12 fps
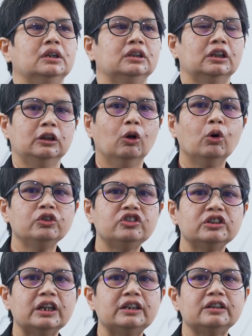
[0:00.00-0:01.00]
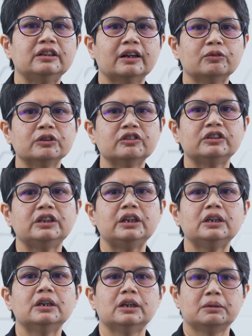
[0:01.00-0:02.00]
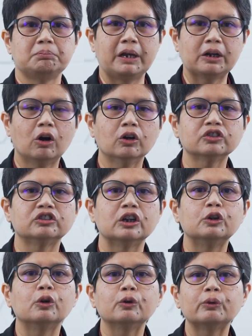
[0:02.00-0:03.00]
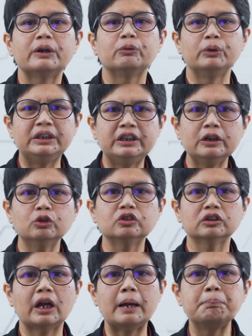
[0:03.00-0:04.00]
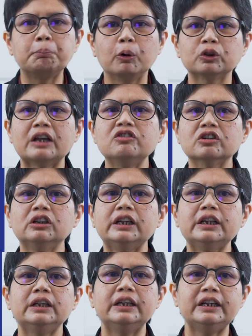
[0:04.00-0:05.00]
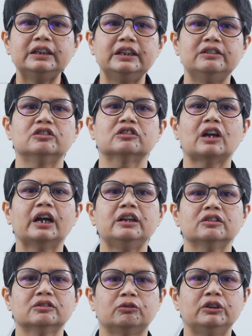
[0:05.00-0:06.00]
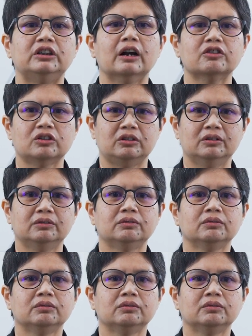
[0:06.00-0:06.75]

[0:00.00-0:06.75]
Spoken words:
The low genetic diversity may cause the growth rate reduce and potentially lead in size reduction.